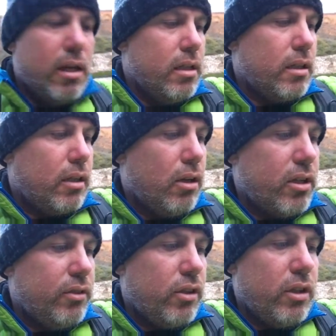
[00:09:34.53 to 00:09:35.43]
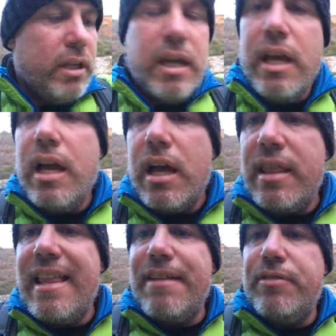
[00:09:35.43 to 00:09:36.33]
The clock is on
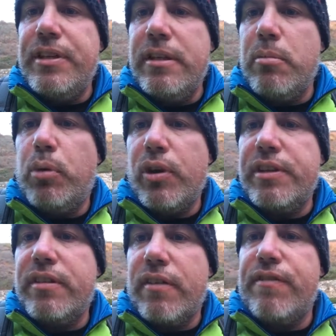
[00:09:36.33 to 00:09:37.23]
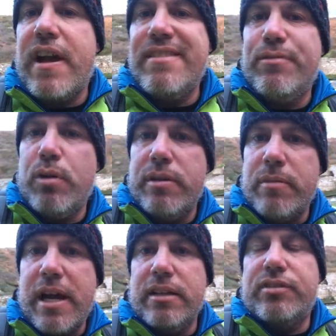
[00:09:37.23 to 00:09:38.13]
11.51
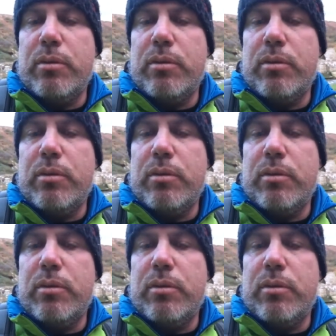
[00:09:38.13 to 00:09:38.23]
miles